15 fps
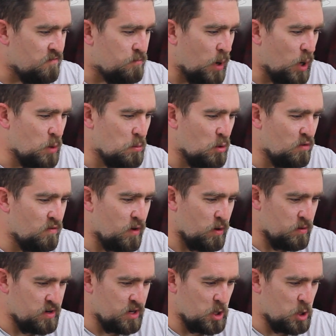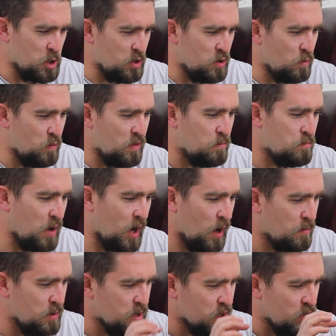Bowmore Vault Edition with
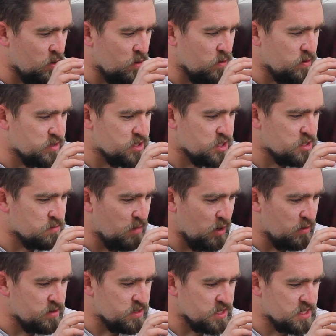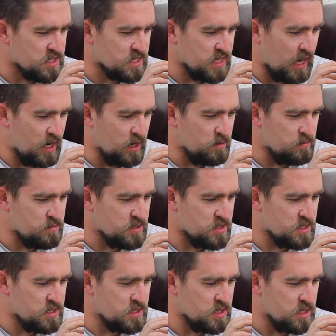barbecue smoked
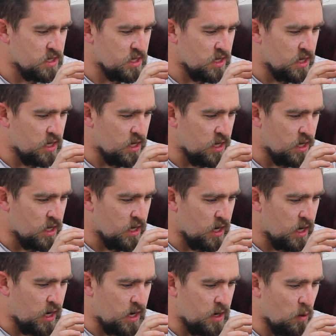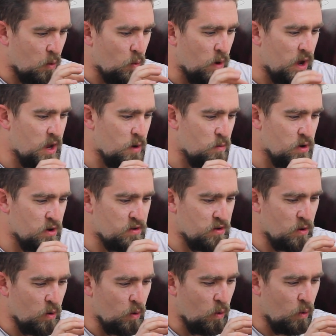scallops and a wayward
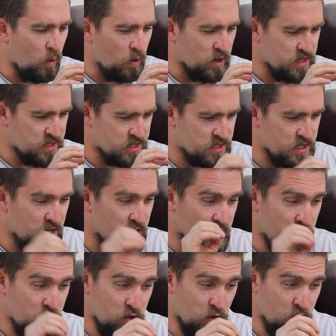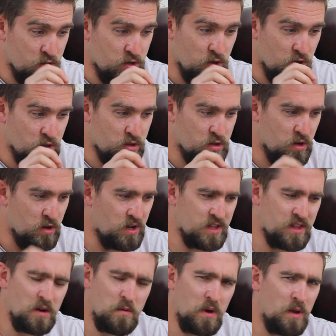oyster I
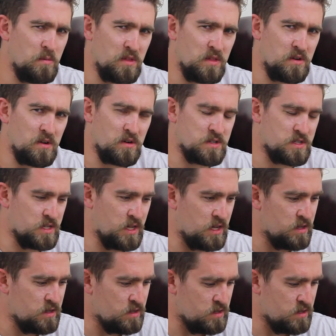don't know why I put the dots there.